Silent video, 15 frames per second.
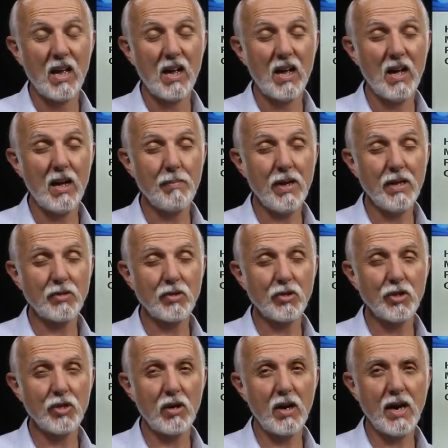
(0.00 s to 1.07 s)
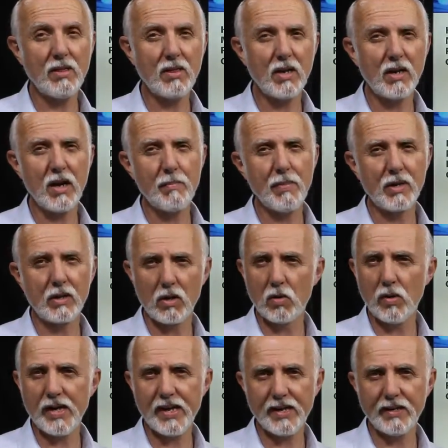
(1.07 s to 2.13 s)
I'm not so sure. I think I'm going to go ahead